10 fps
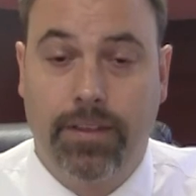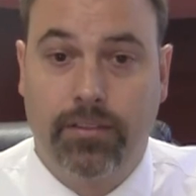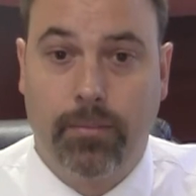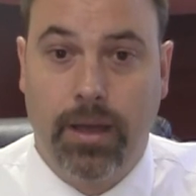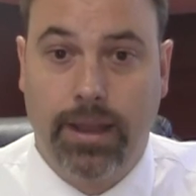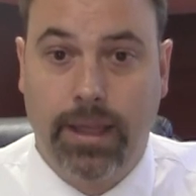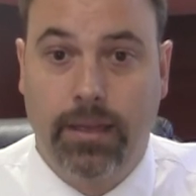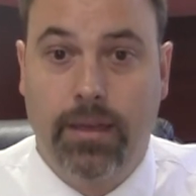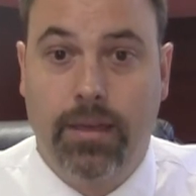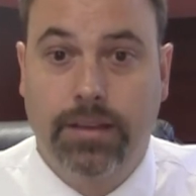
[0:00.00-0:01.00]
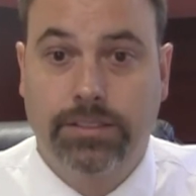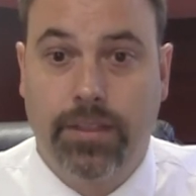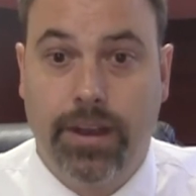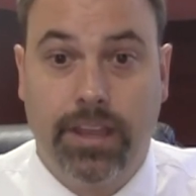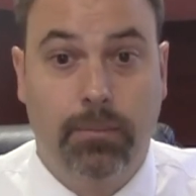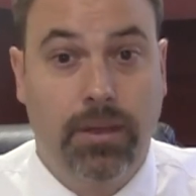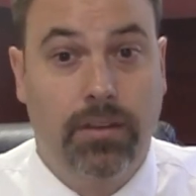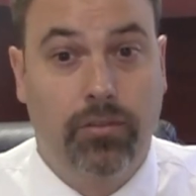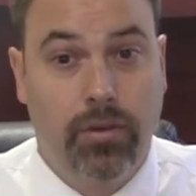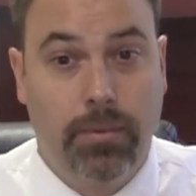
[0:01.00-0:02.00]
this money so that it can be
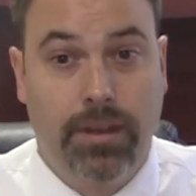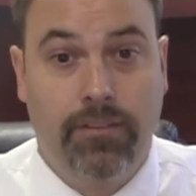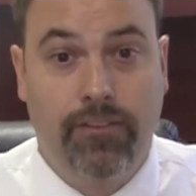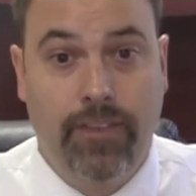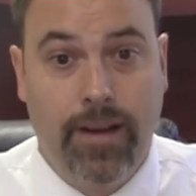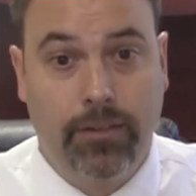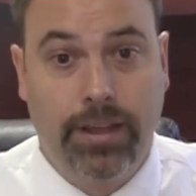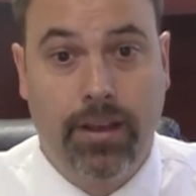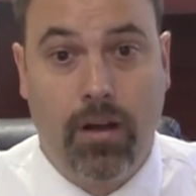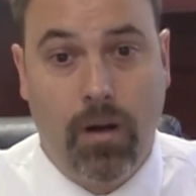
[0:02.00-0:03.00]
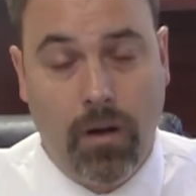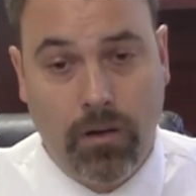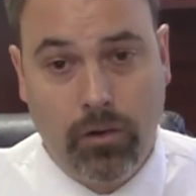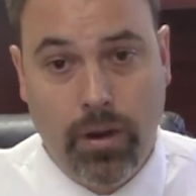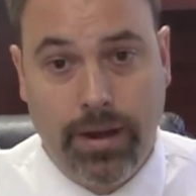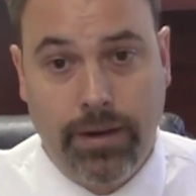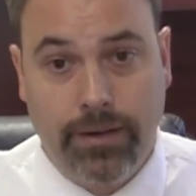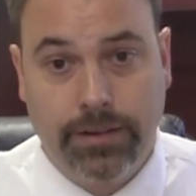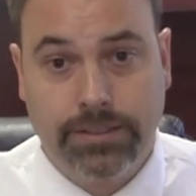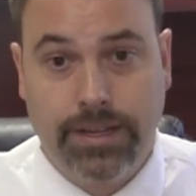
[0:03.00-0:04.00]
distributed fairly to all
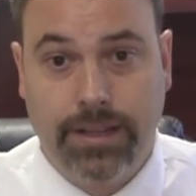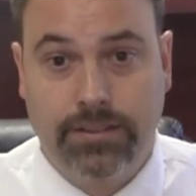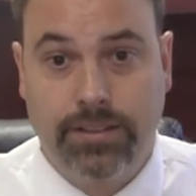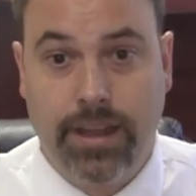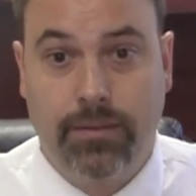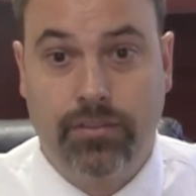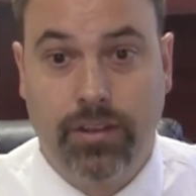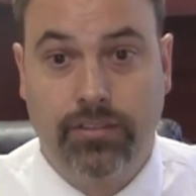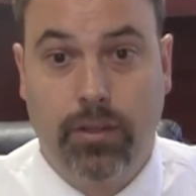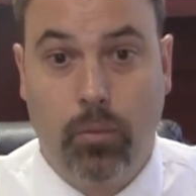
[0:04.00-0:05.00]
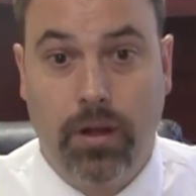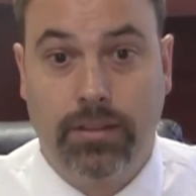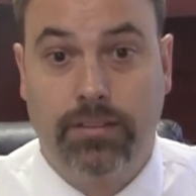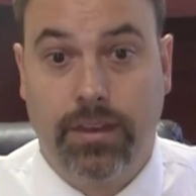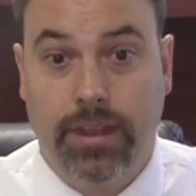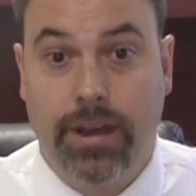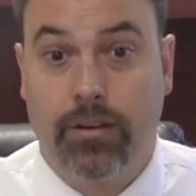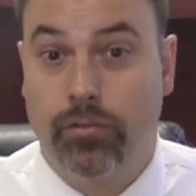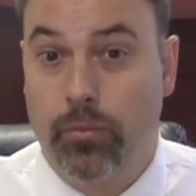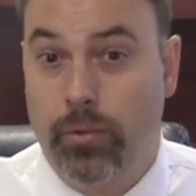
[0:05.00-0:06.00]
creditors instead of just the ones the
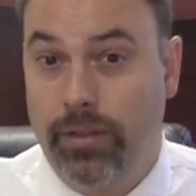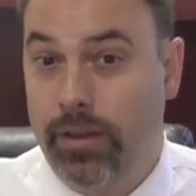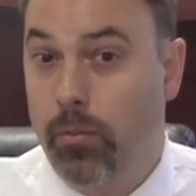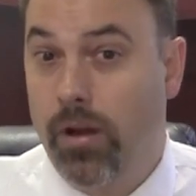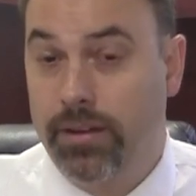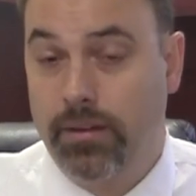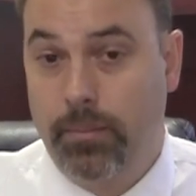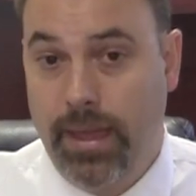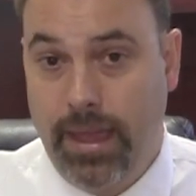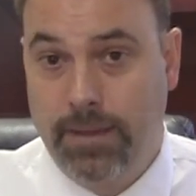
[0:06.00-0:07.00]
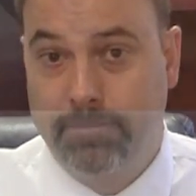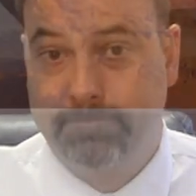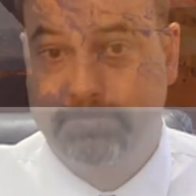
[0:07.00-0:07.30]
debtors really want to pay.